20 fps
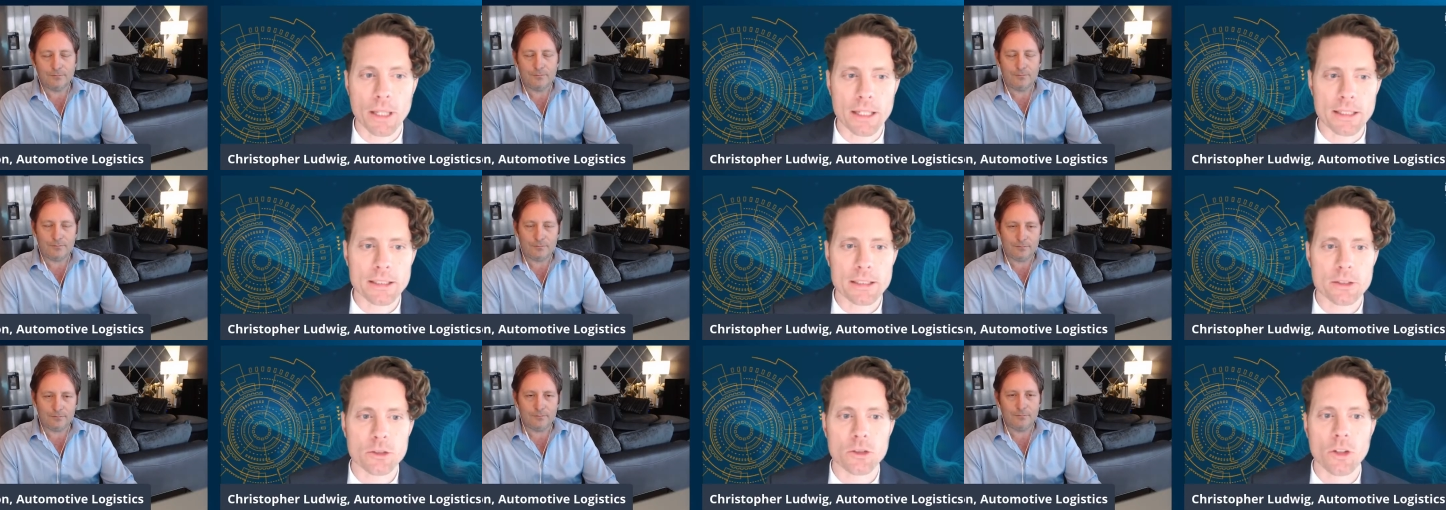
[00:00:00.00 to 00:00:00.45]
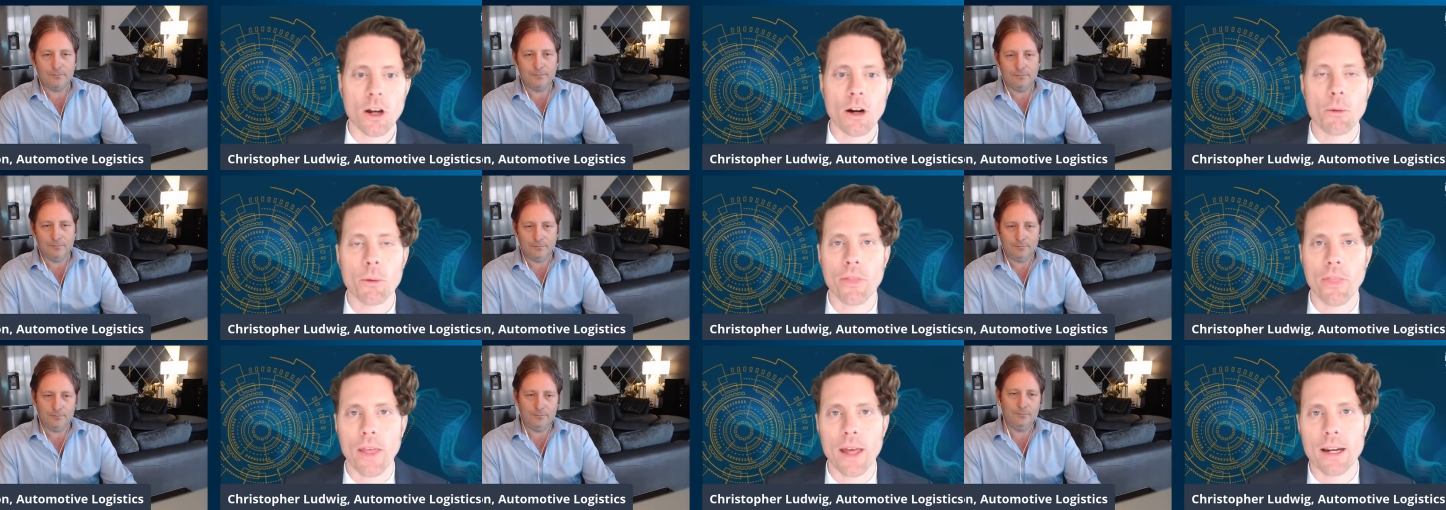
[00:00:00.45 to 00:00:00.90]
Speaker 1: Let's
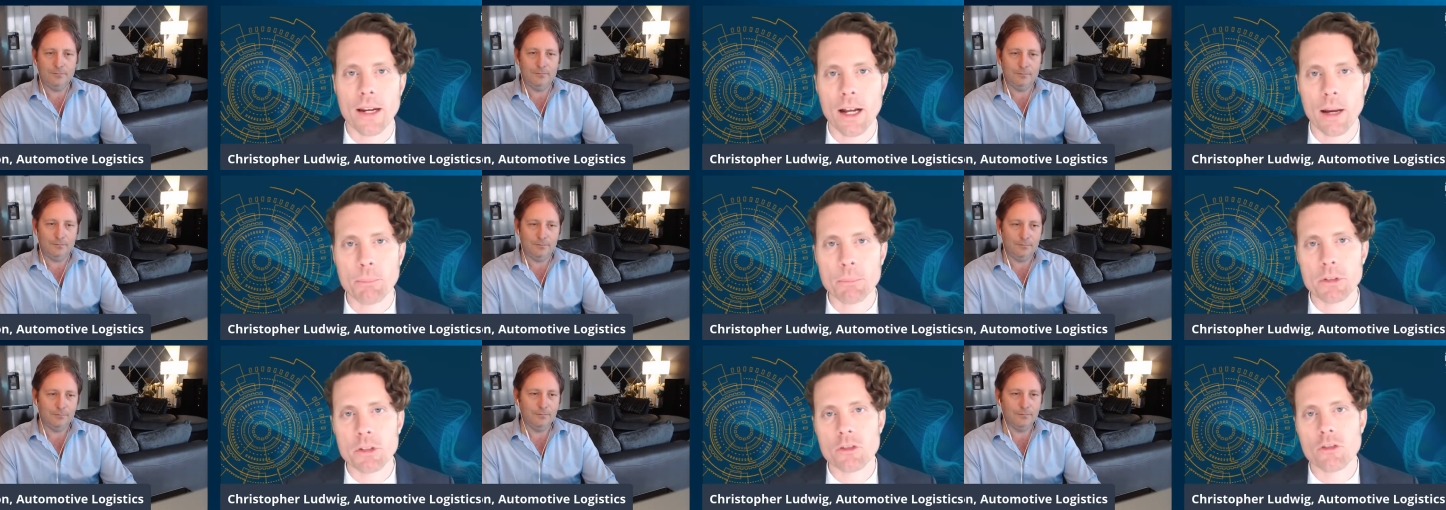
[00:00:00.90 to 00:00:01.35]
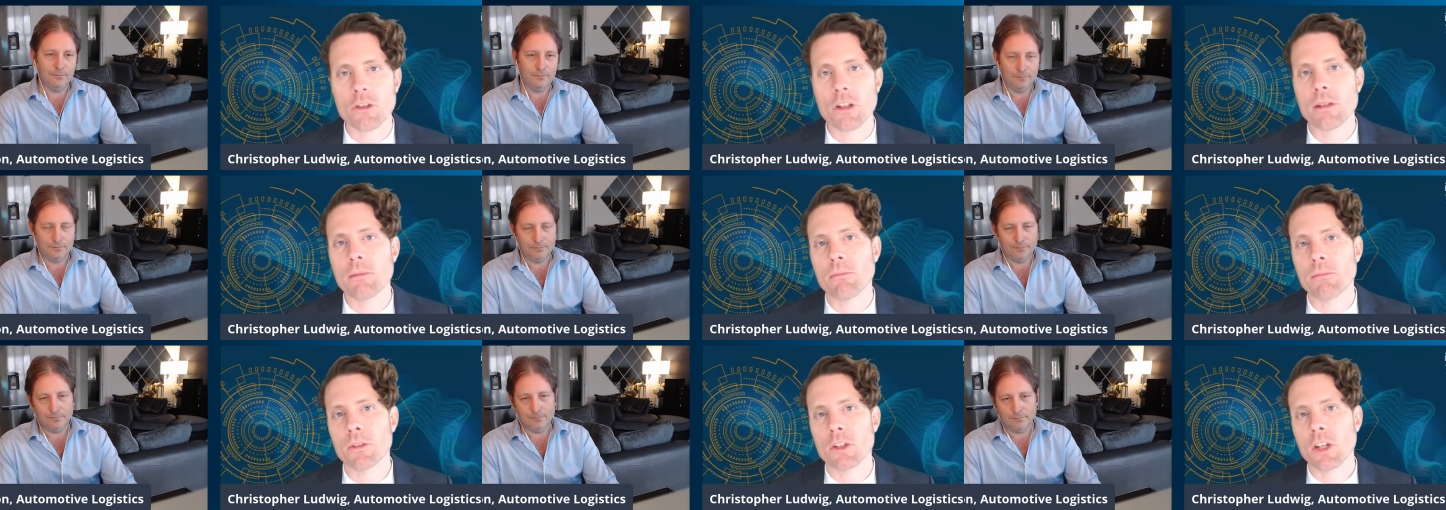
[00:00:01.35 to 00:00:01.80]
start with that
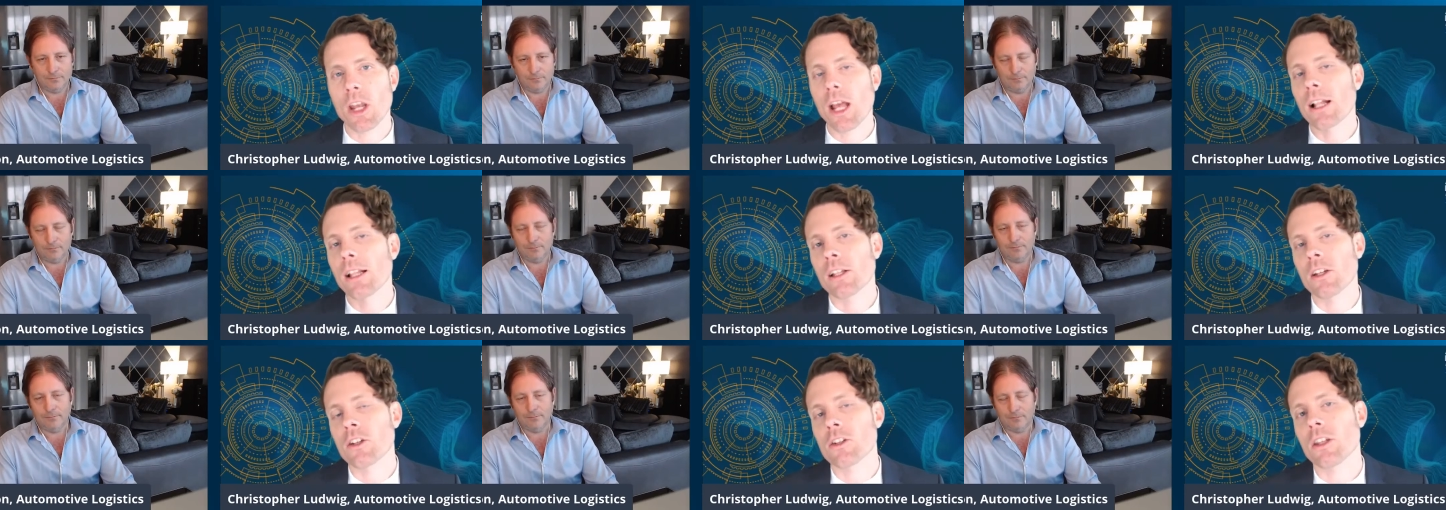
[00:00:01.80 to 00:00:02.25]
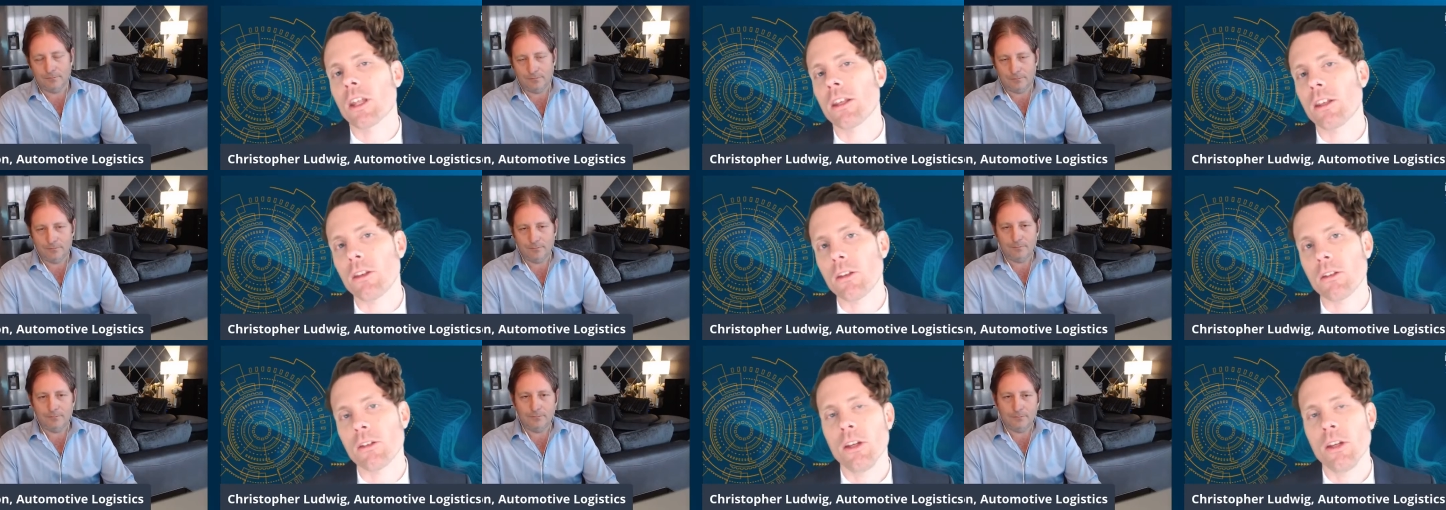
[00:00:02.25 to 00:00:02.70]
upstream challenge that
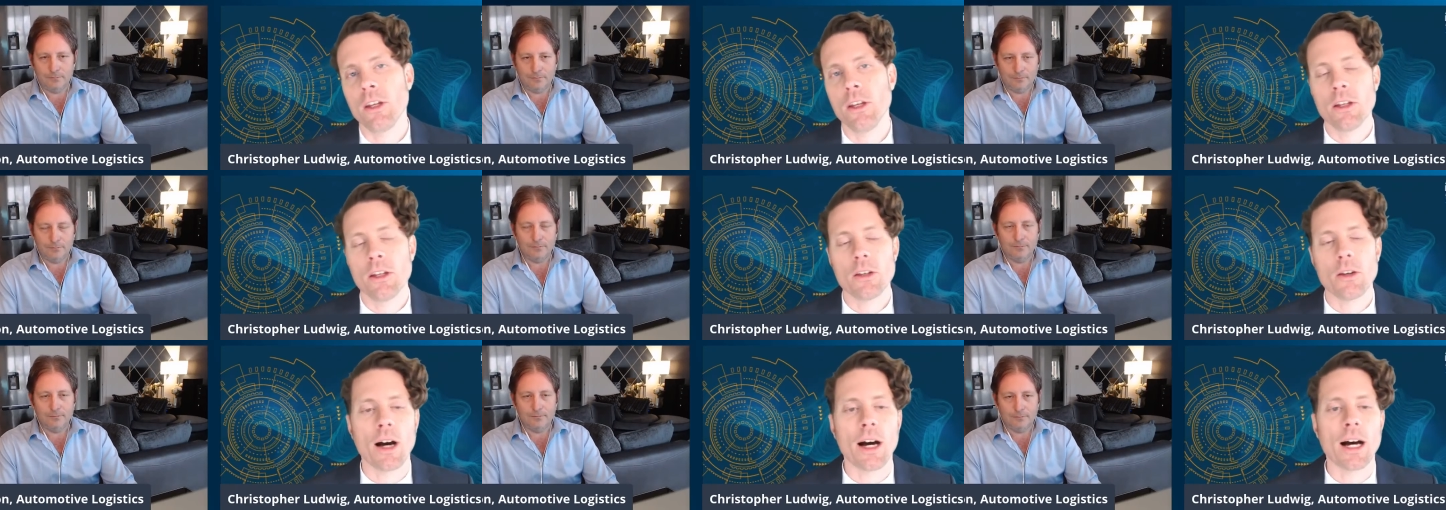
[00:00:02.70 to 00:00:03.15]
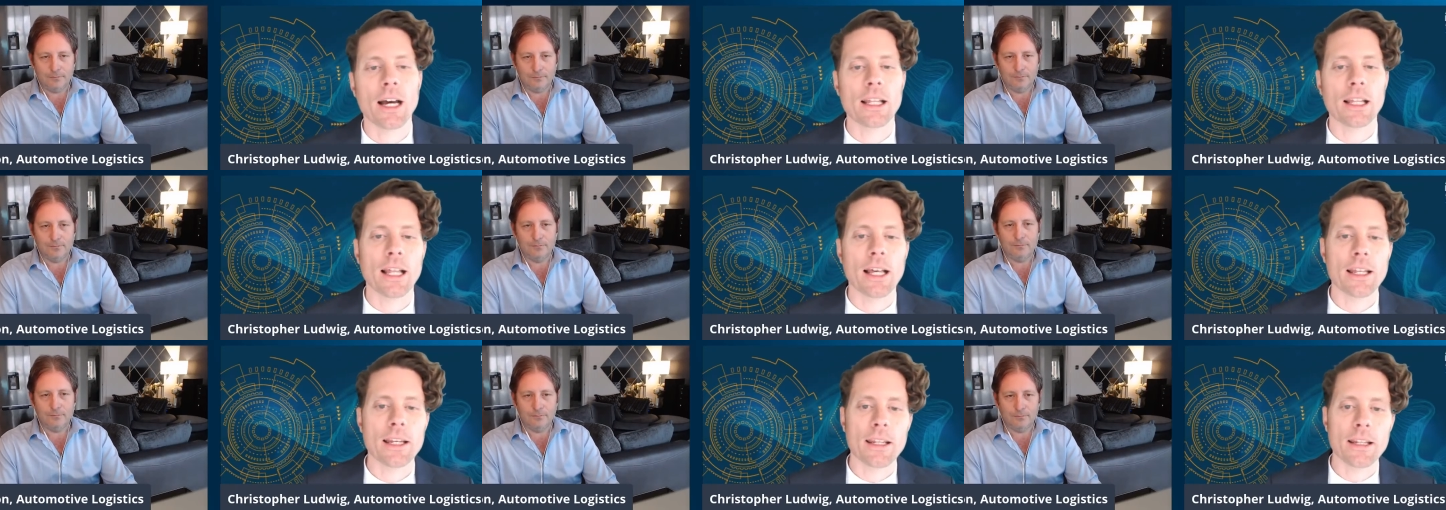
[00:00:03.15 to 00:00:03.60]
you, you
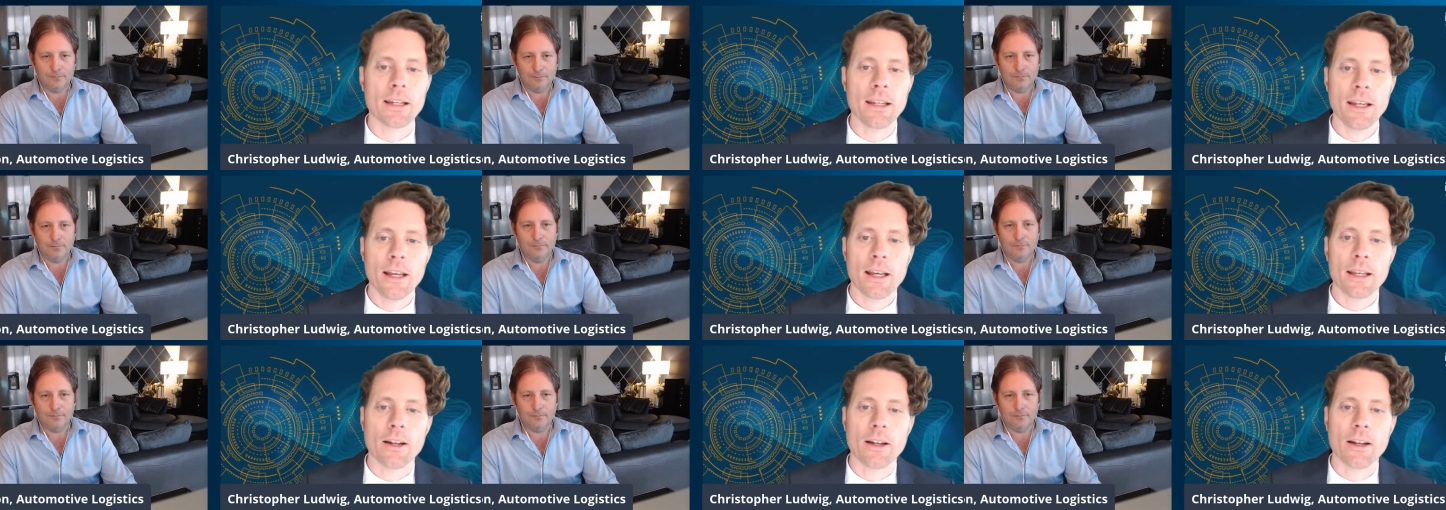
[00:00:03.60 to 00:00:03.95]
highlighted.